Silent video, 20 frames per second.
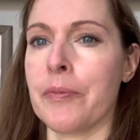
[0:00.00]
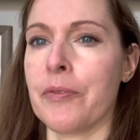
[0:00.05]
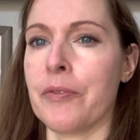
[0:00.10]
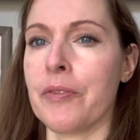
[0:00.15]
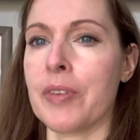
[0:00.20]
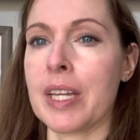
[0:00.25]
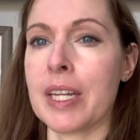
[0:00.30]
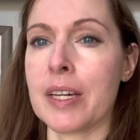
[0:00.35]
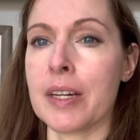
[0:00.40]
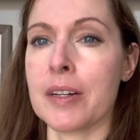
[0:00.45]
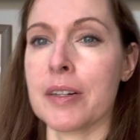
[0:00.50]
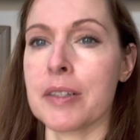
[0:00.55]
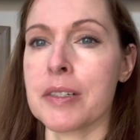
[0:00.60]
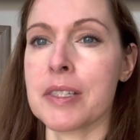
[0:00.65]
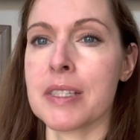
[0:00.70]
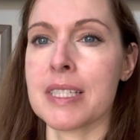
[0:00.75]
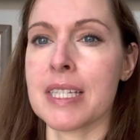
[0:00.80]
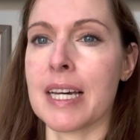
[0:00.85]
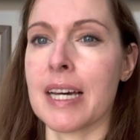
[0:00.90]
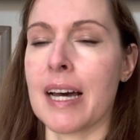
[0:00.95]
videos
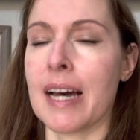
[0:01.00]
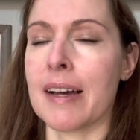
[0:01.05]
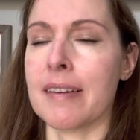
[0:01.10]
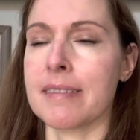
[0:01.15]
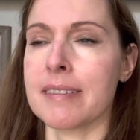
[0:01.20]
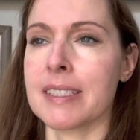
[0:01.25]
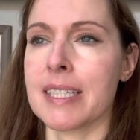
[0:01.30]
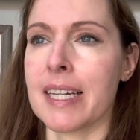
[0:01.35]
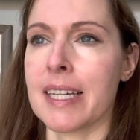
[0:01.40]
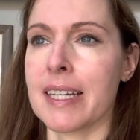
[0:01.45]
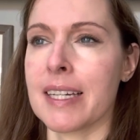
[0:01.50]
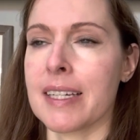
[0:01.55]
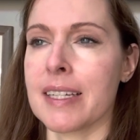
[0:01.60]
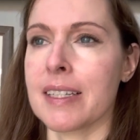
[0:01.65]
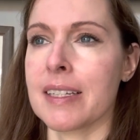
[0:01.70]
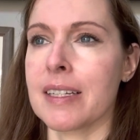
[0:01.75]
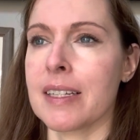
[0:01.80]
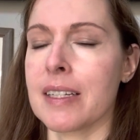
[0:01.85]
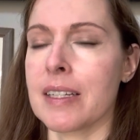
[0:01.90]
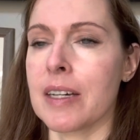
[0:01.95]
that I've
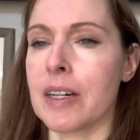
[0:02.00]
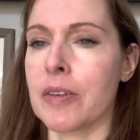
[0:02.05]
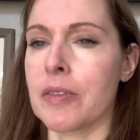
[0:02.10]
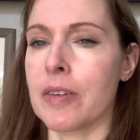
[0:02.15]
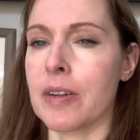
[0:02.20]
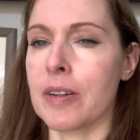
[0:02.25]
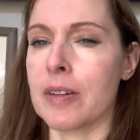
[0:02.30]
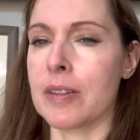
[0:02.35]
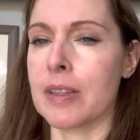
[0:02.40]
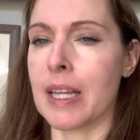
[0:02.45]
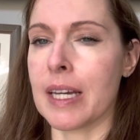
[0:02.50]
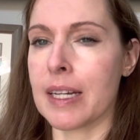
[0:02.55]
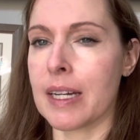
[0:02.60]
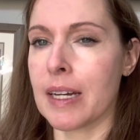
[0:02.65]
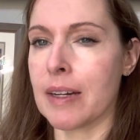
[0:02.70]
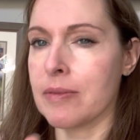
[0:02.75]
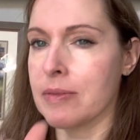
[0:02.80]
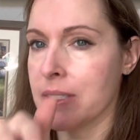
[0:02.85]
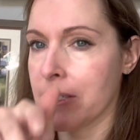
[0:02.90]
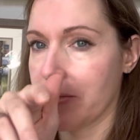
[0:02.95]
taken over like
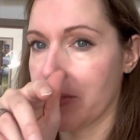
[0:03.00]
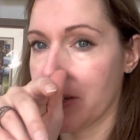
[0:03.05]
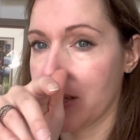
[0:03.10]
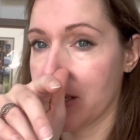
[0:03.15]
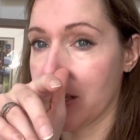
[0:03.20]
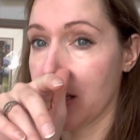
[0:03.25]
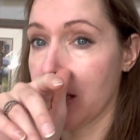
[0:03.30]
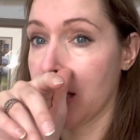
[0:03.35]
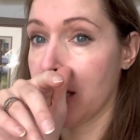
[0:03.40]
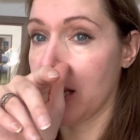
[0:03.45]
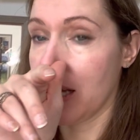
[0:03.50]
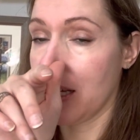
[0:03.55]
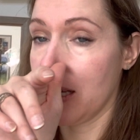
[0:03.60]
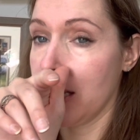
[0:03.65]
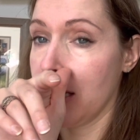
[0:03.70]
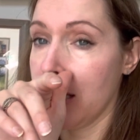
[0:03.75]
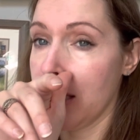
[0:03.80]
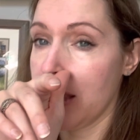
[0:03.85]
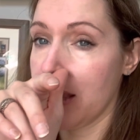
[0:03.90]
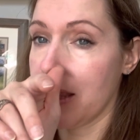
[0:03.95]
of different
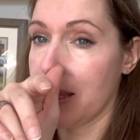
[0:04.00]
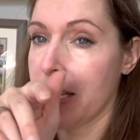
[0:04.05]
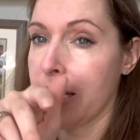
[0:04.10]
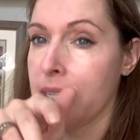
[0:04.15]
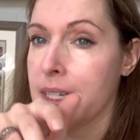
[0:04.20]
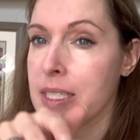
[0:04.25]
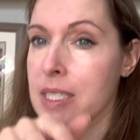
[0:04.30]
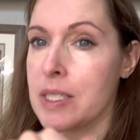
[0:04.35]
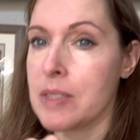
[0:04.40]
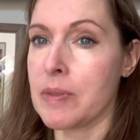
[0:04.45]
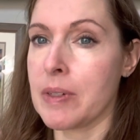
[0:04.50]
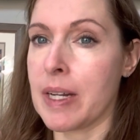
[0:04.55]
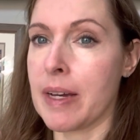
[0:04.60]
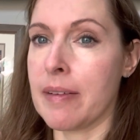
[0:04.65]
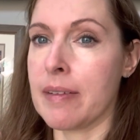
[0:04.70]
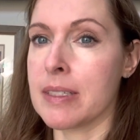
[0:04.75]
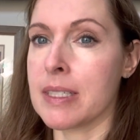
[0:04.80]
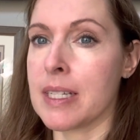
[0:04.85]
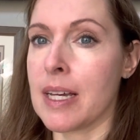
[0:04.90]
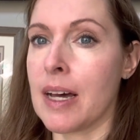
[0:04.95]
things. When I
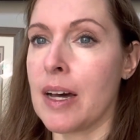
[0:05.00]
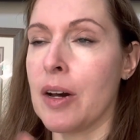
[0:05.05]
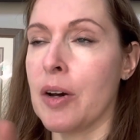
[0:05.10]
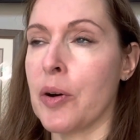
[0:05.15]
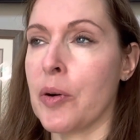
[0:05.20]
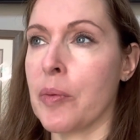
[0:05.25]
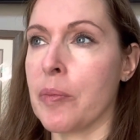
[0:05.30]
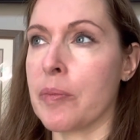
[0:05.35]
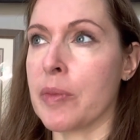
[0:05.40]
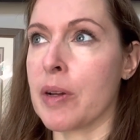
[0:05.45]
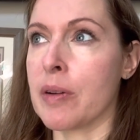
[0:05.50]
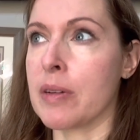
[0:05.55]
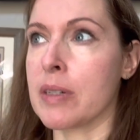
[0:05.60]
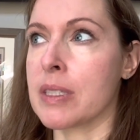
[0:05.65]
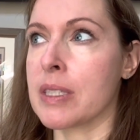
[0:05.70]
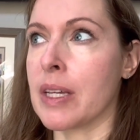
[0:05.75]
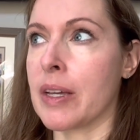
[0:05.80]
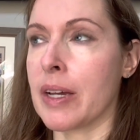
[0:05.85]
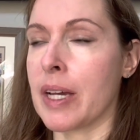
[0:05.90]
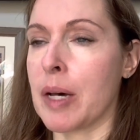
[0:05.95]
was at home, there was
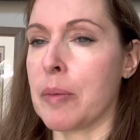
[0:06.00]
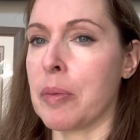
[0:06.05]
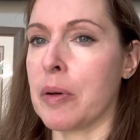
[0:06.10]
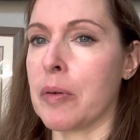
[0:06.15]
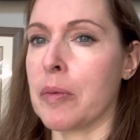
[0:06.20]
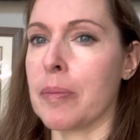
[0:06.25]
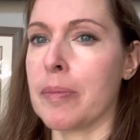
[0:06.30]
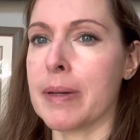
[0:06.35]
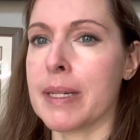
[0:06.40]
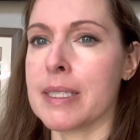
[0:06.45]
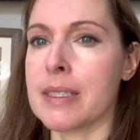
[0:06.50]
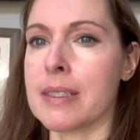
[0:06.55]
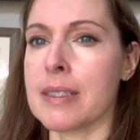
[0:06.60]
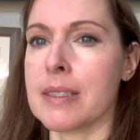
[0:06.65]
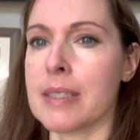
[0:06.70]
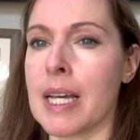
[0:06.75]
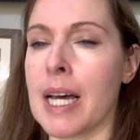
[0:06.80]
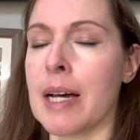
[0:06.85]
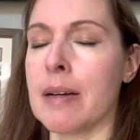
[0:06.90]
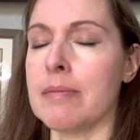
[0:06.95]
a couple
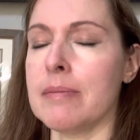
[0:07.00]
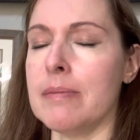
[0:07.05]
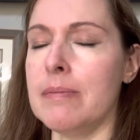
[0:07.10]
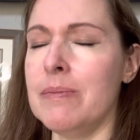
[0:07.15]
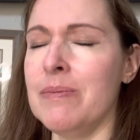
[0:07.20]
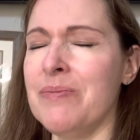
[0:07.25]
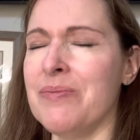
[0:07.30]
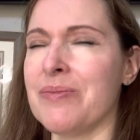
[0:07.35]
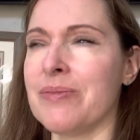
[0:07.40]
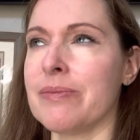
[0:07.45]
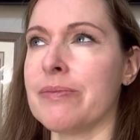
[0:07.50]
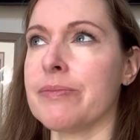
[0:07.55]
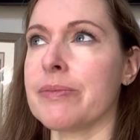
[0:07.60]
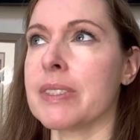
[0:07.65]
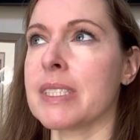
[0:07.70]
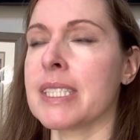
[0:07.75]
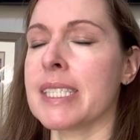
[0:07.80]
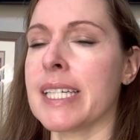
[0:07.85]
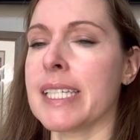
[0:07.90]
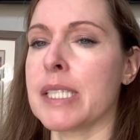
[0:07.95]

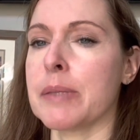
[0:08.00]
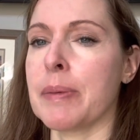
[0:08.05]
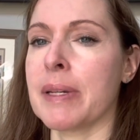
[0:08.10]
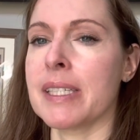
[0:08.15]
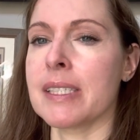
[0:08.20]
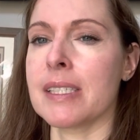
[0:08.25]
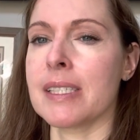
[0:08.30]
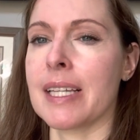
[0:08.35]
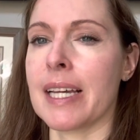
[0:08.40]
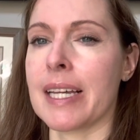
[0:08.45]
stitch pieces I